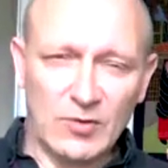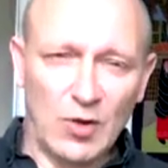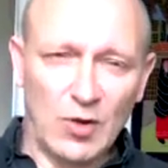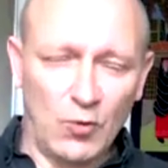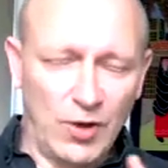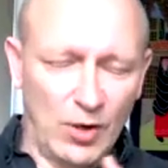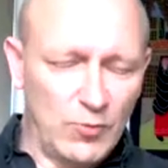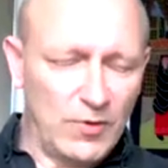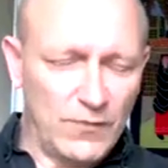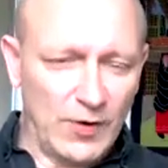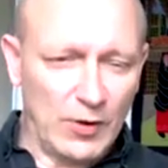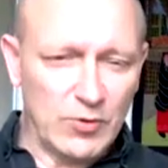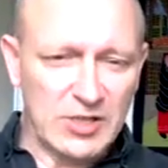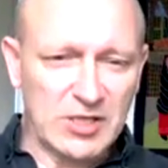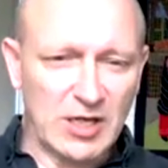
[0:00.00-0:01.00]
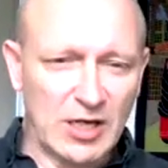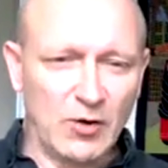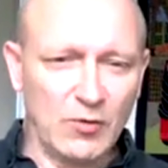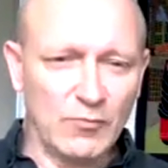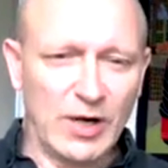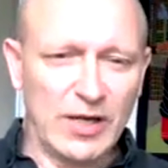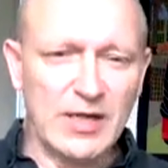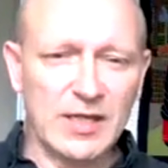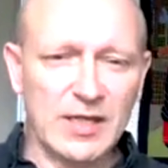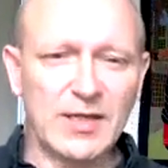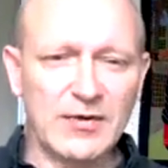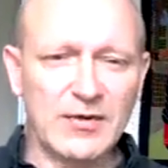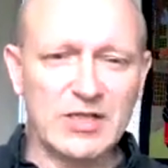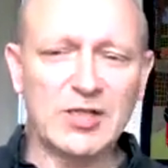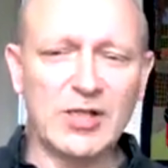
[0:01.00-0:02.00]
we're focusing on Reiki,
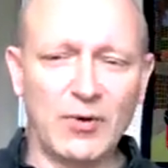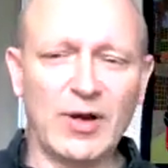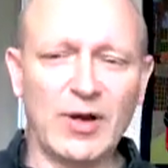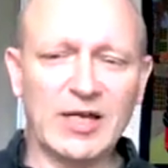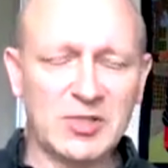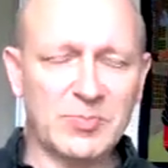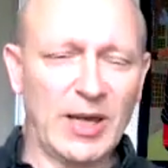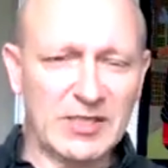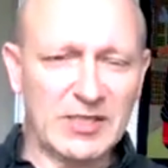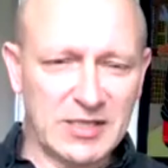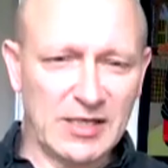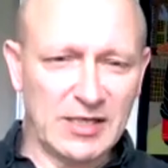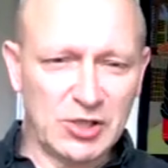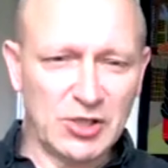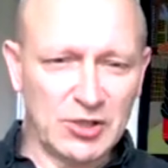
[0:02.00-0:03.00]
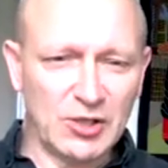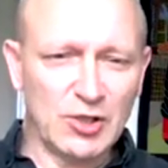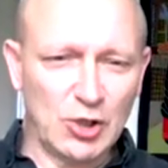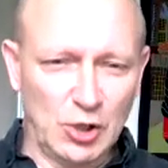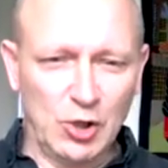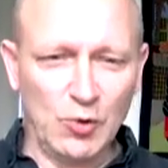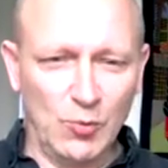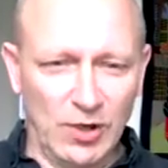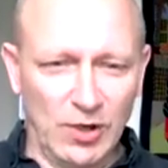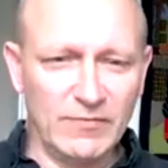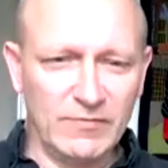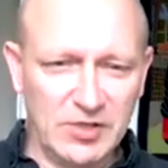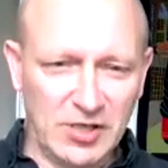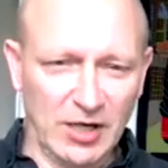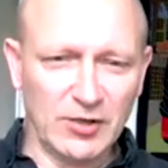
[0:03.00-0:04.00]
there is no expectation that you will
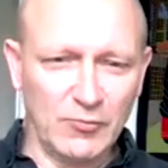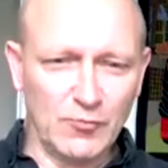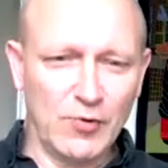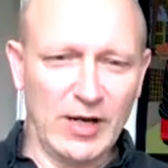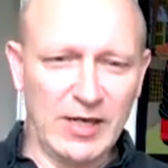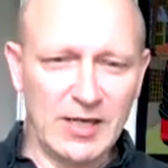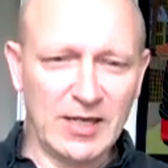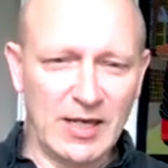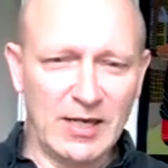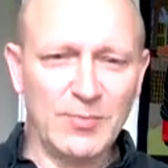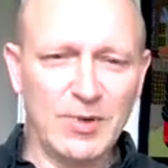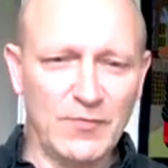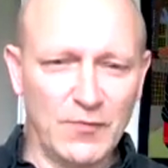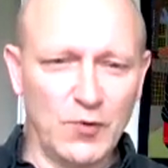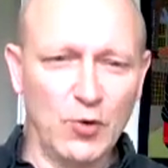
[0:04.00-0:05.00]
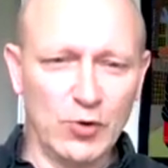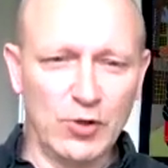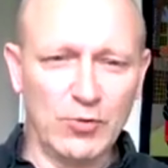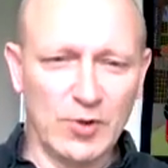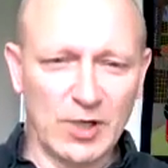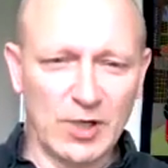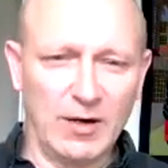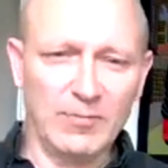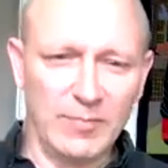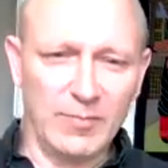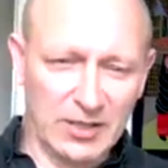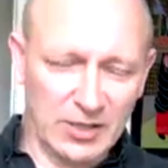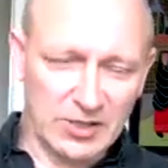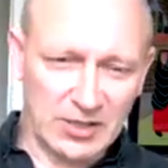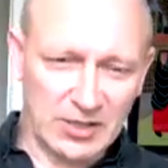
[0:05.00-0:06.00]
have done Reiki before you come,
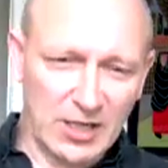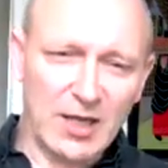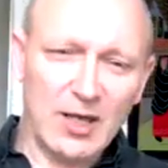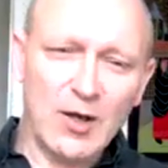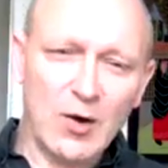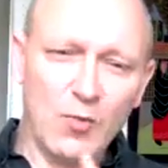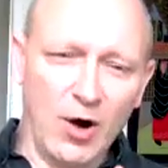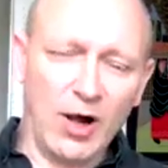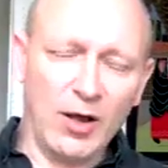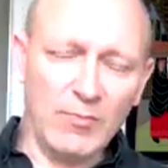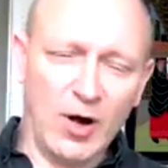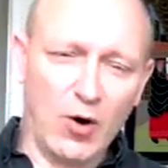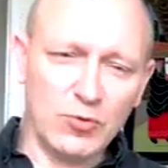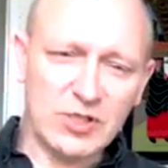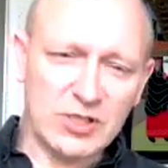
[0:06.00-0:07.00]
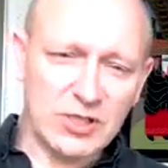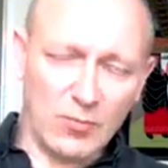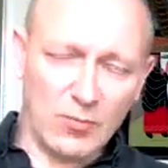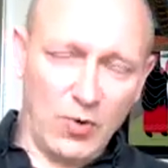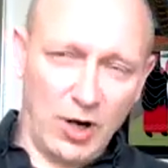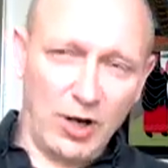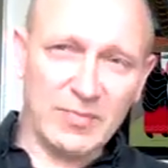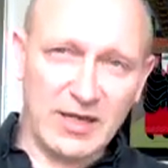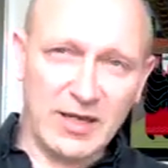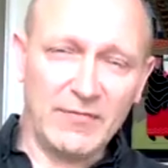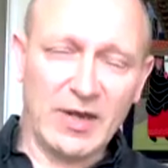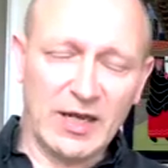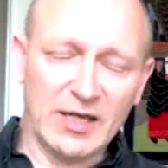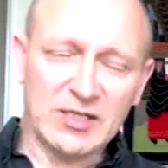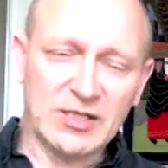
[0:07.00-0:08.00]
because what I'm
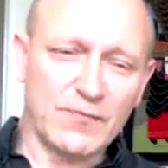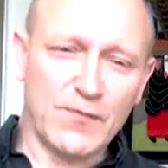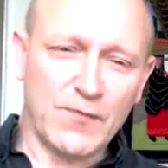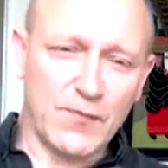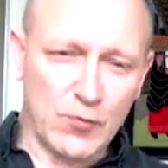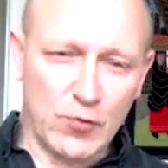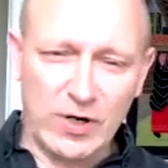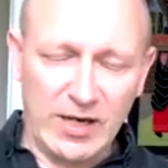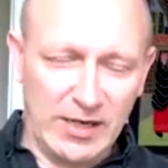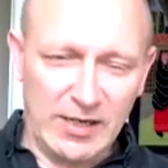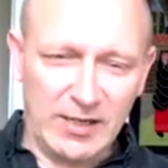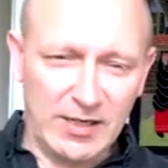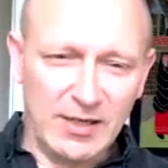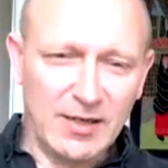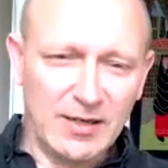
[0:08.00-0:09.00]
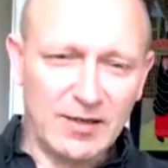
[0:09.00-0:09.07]
giving as a free